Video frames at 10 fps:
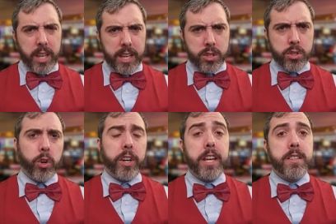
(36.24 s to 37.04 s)
These
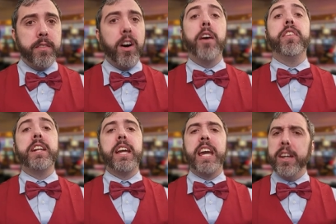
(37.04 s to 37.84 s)
stories involve
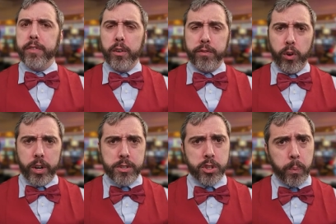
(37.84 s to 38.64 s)
an evil
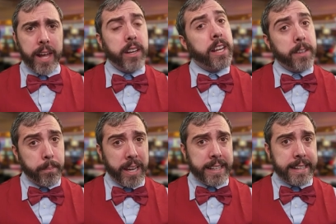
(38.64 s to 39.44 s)
force threatening the
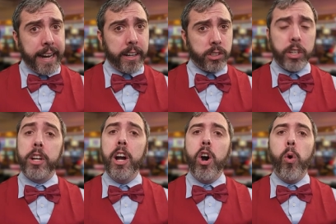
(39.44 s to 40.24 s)
main
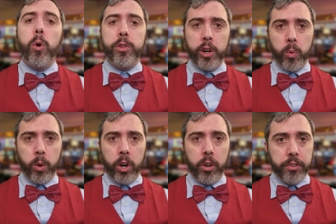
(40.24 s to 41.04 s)
character or their
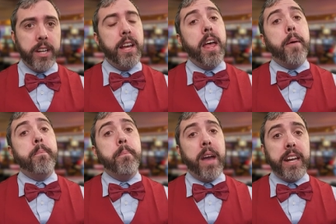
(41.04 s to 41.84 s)
world.
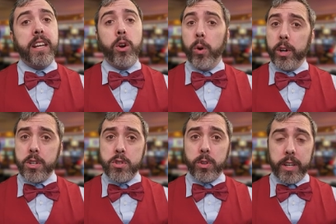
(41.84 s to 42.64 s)
Many
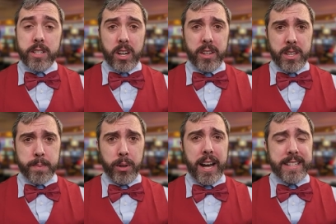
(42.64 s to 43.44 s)
horror stories are
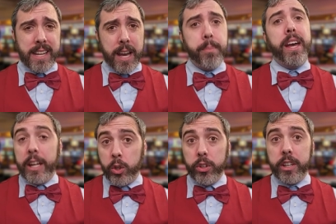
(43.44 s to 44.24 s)
this plot type,
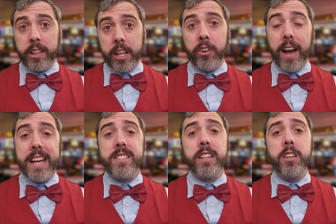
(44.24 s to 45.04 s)
including the
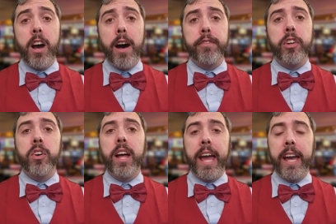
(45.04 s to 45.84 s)
classic novel